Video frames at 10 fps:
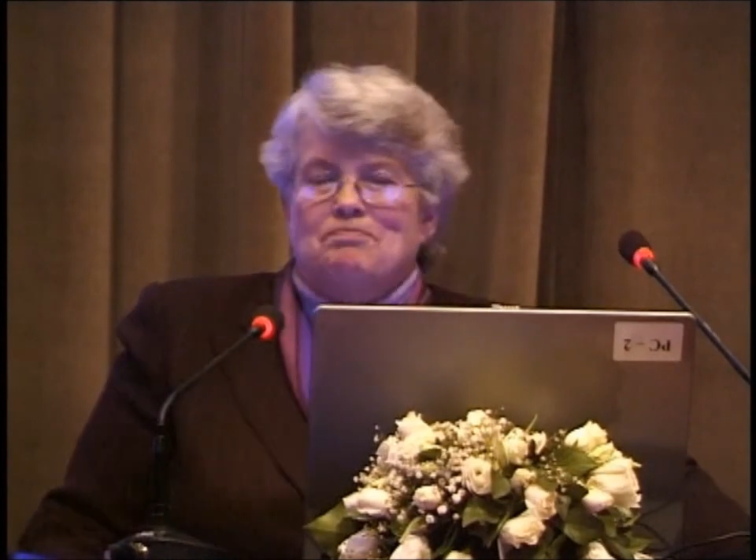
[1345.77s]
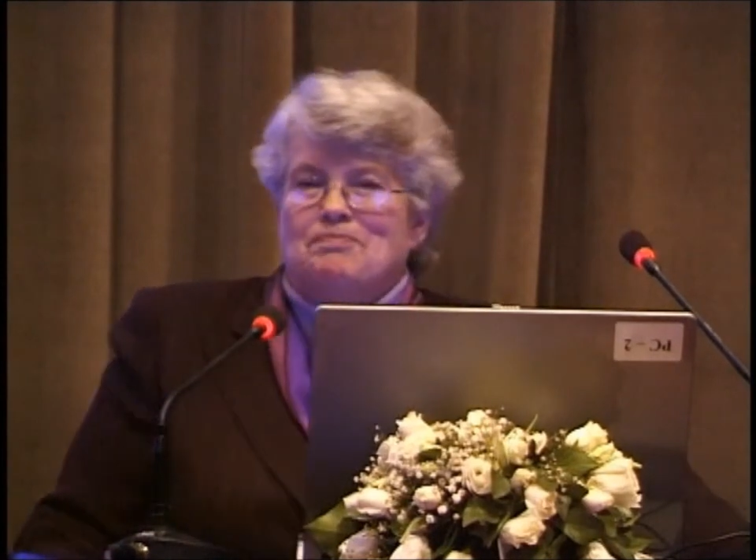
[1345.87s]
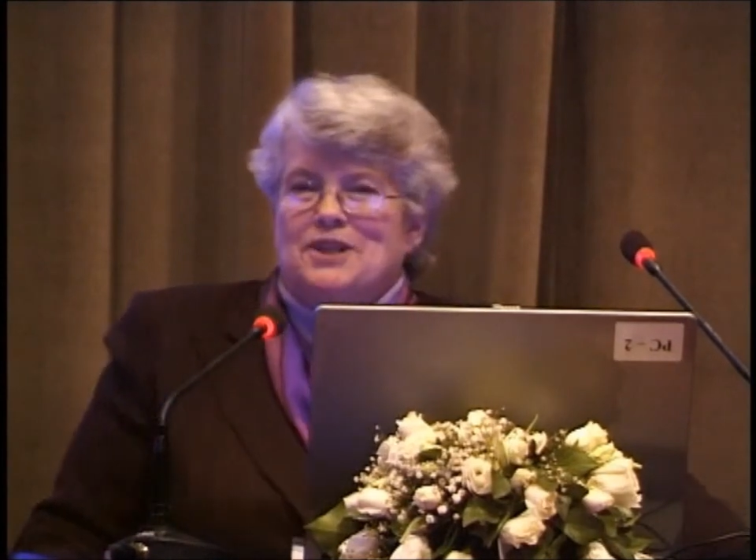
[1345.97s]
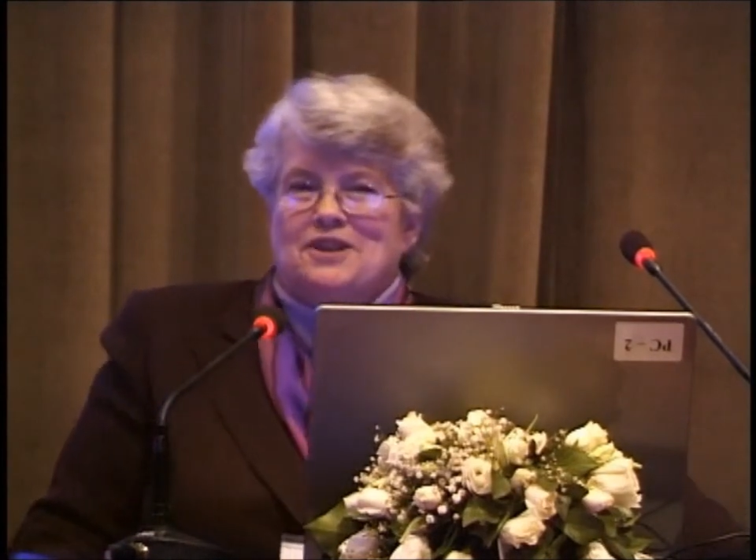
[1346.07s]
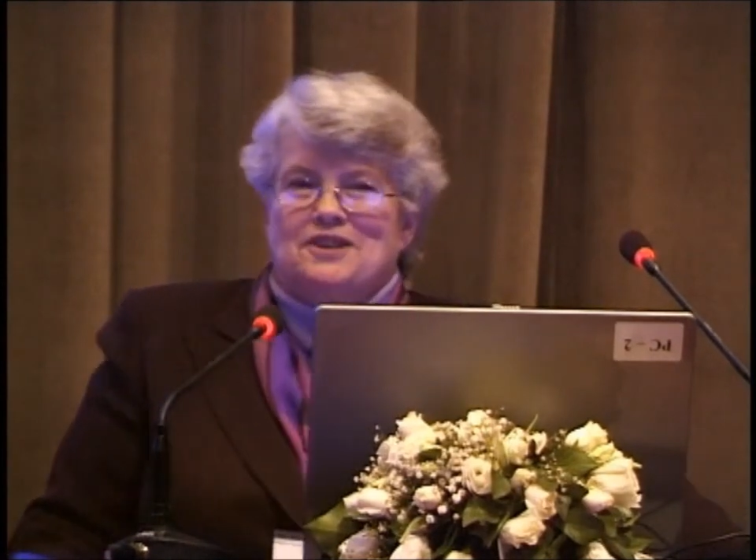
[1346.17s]

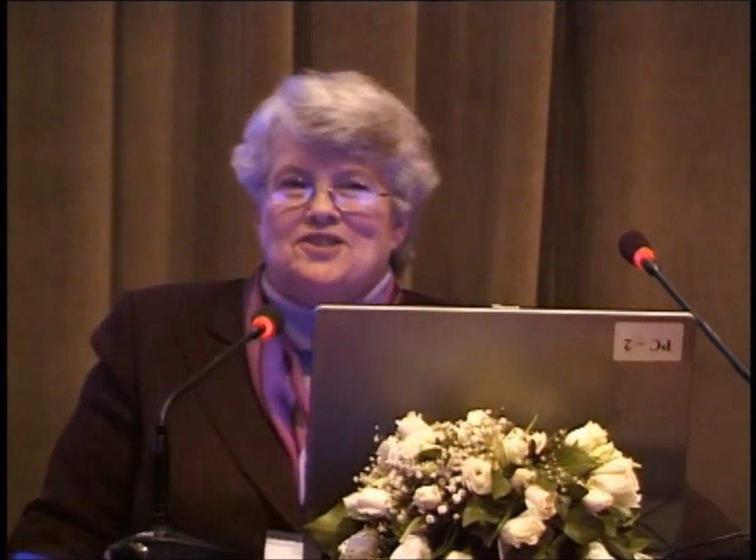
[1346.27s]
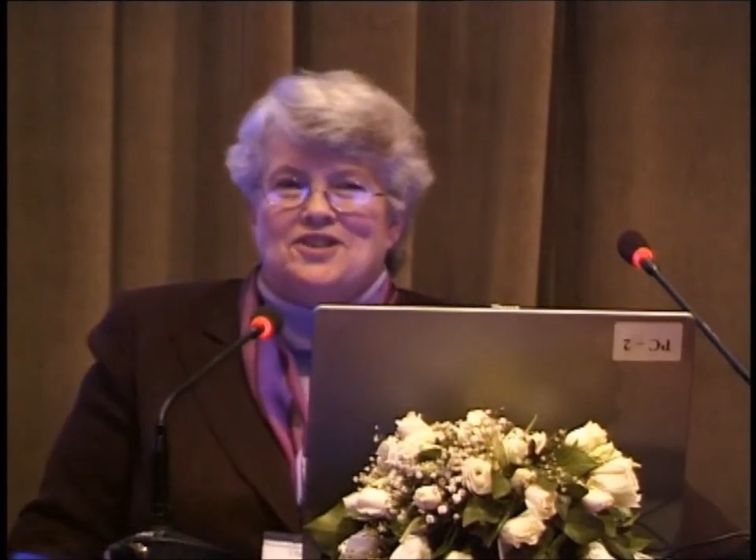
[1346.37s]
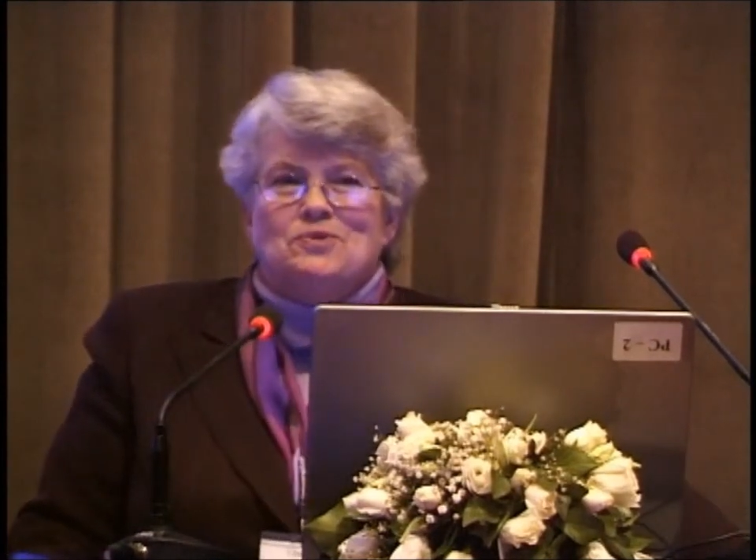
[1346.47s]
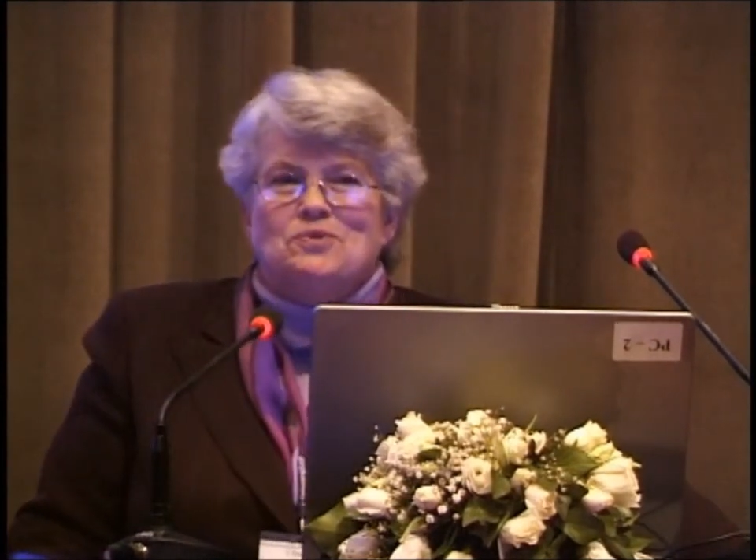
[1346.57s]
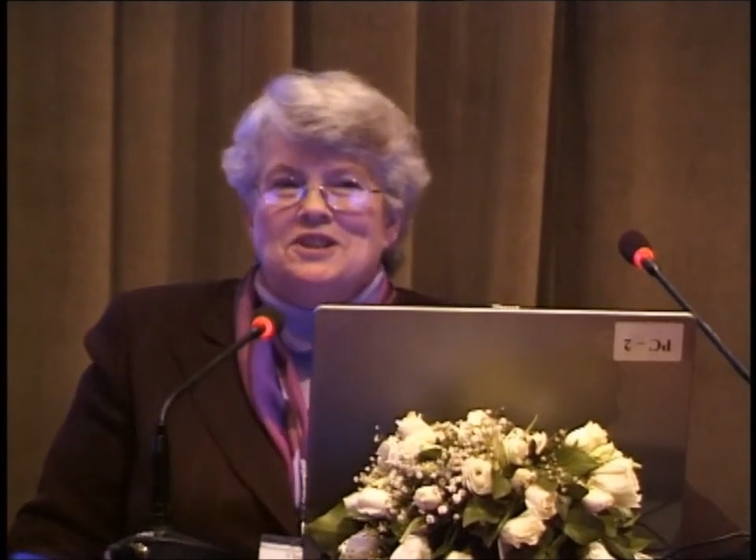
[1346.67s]
because
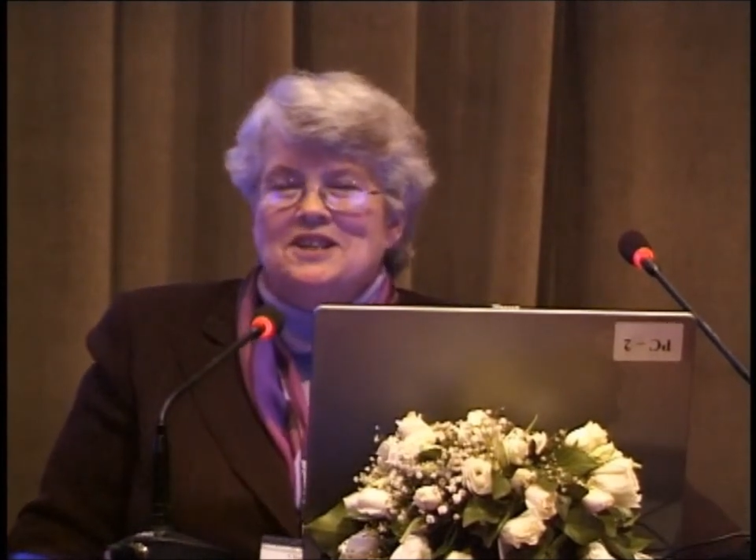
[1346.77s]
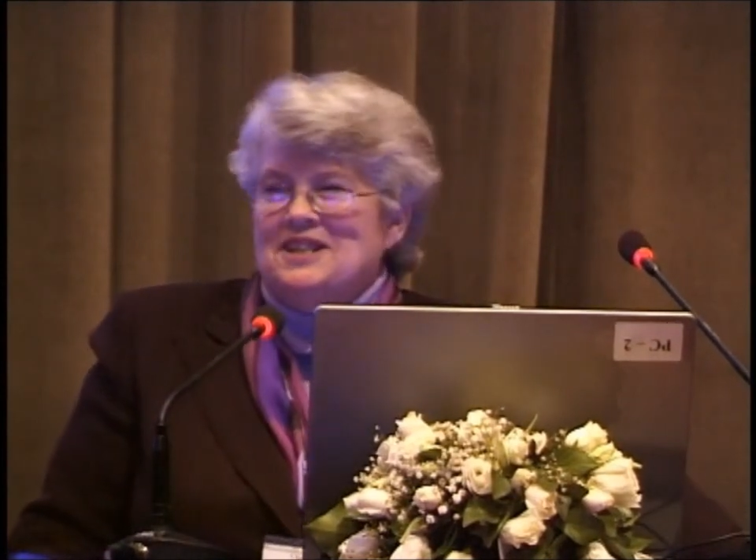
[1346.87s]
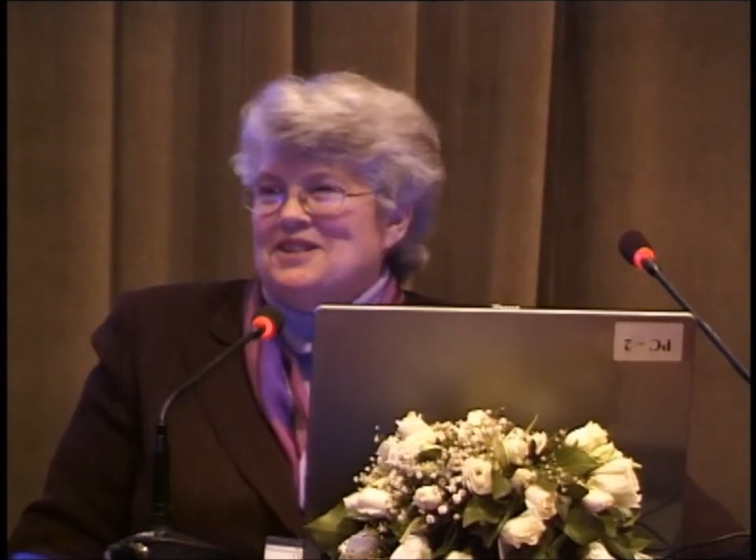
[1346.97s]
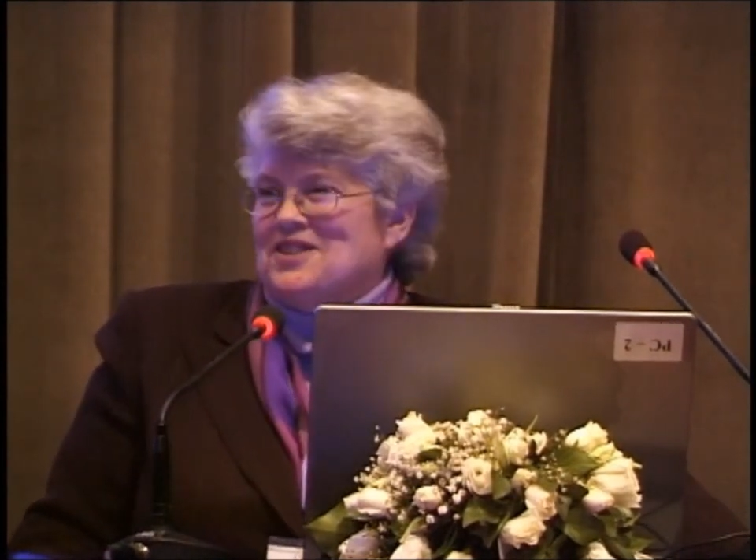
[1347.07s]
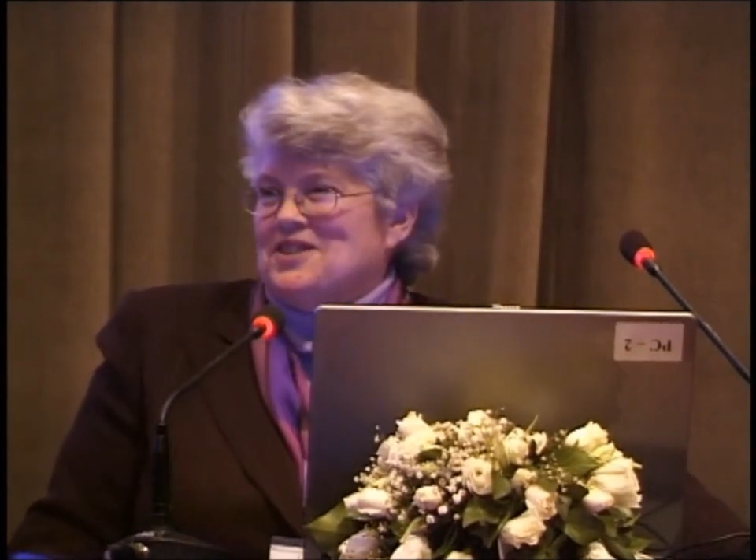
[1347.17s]
there really
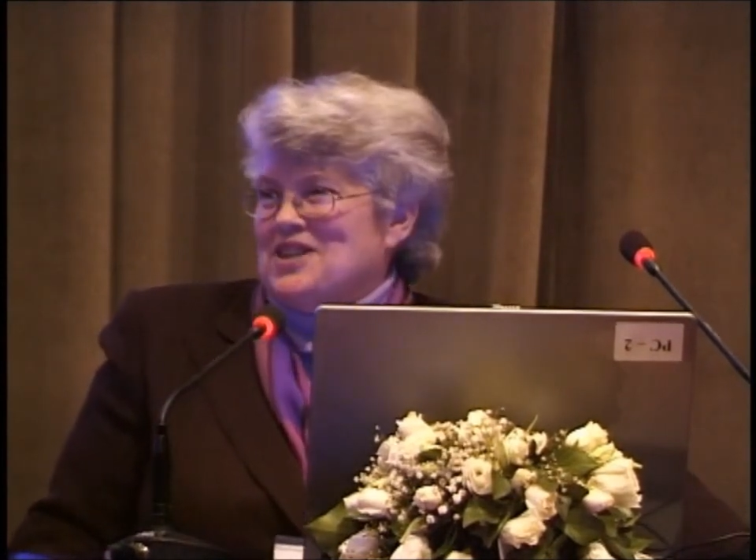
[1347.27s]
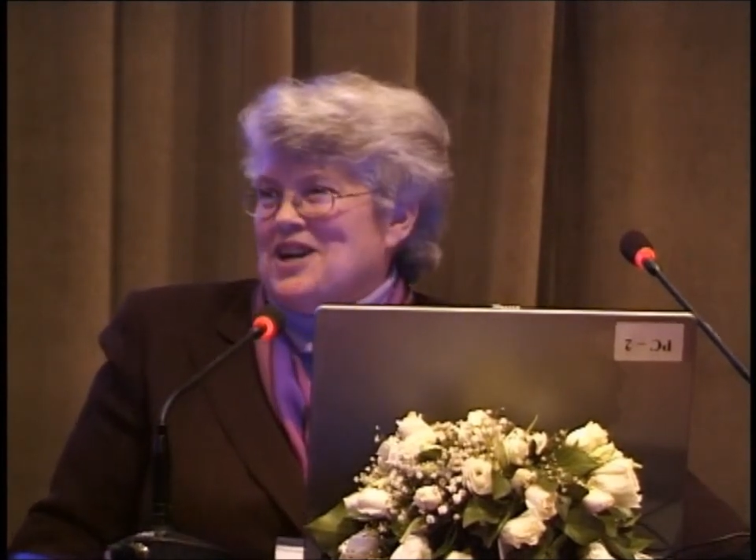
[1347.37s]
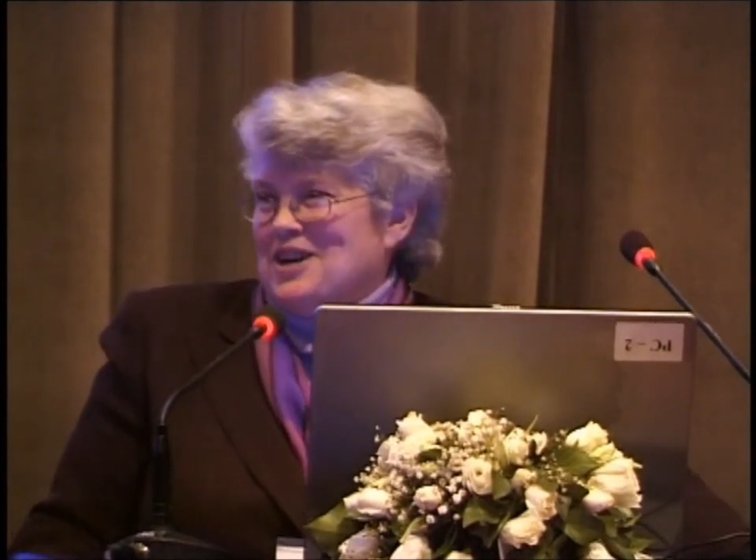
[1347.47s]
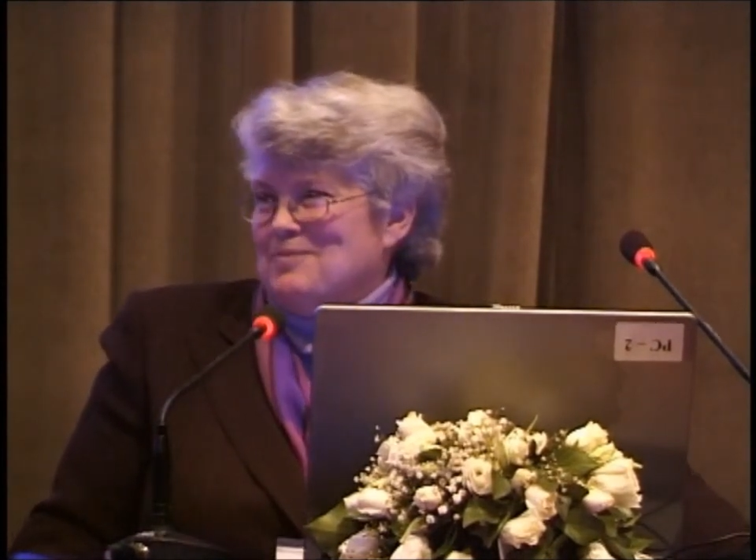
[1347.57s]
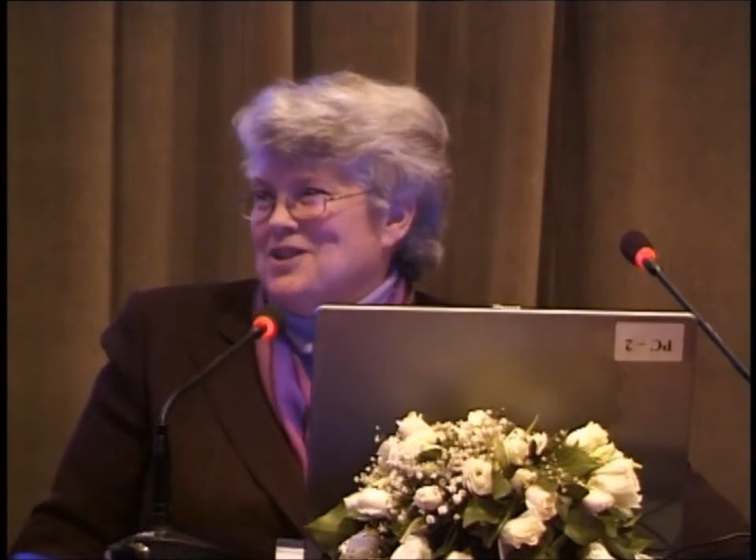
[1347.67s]
isn't
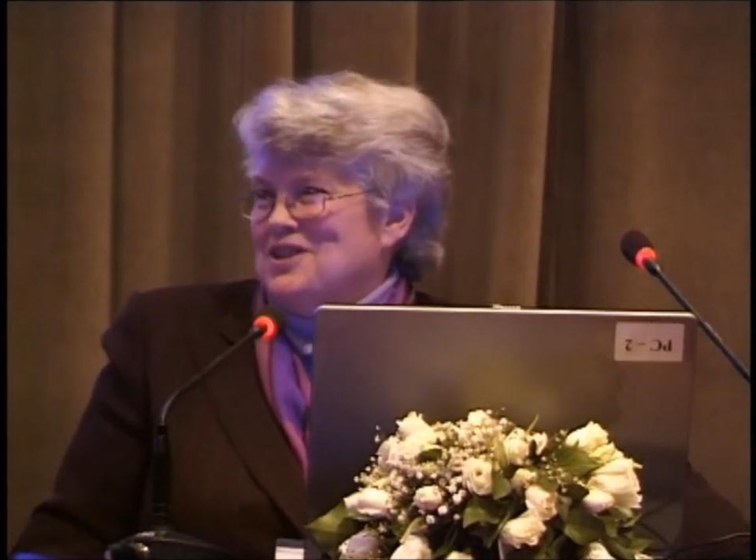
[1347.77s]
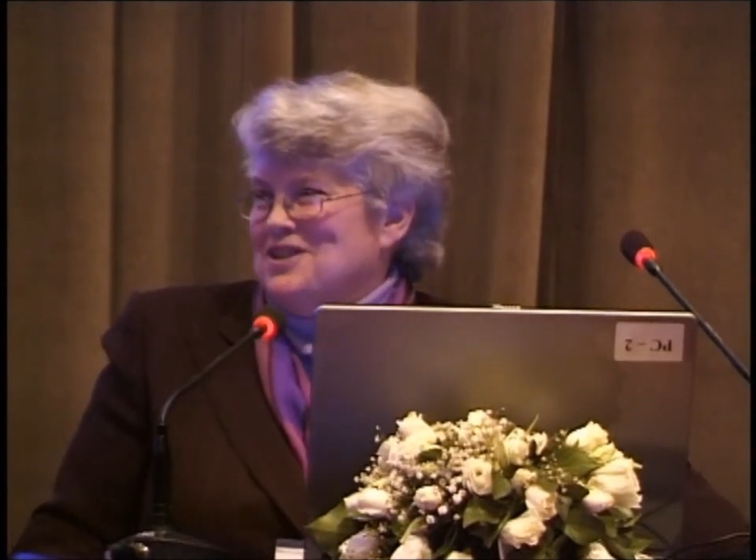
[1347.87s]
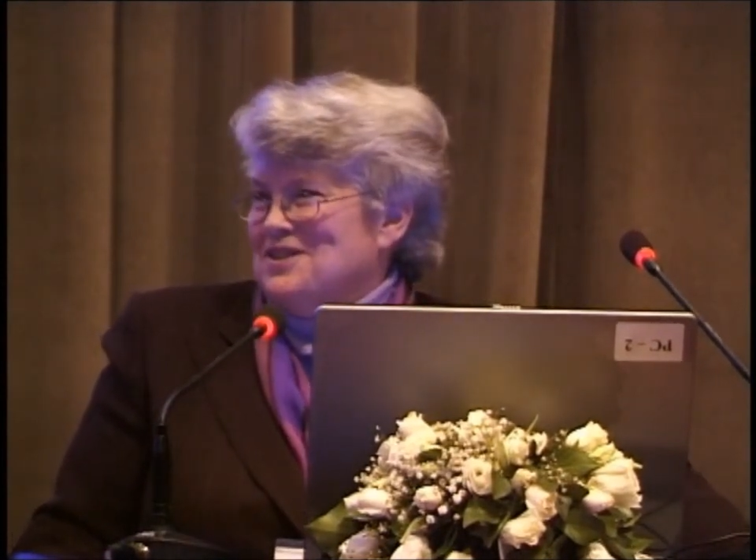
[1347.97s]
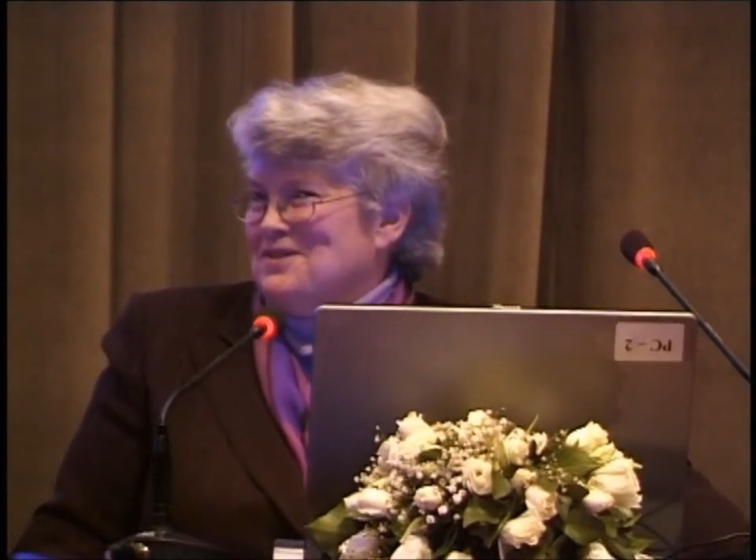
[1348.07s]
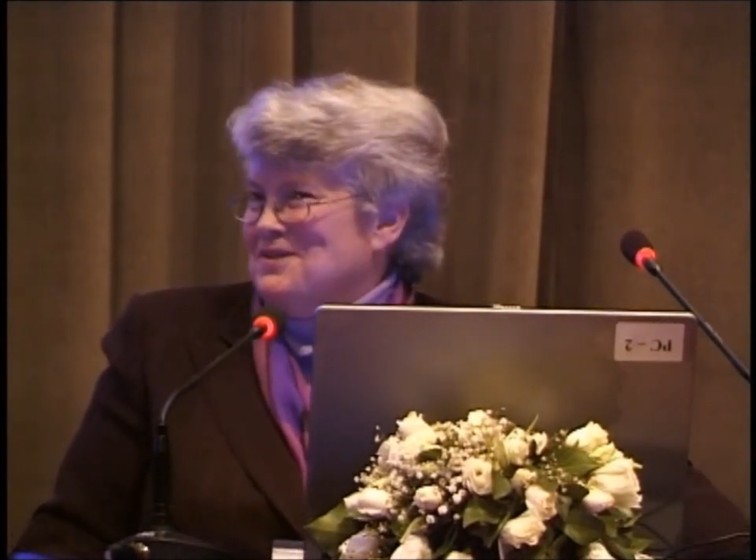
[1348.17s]
time to
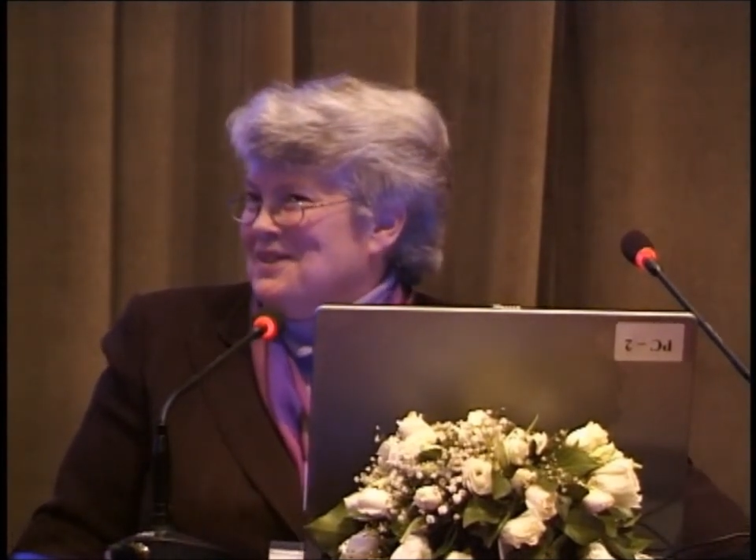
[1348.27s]
do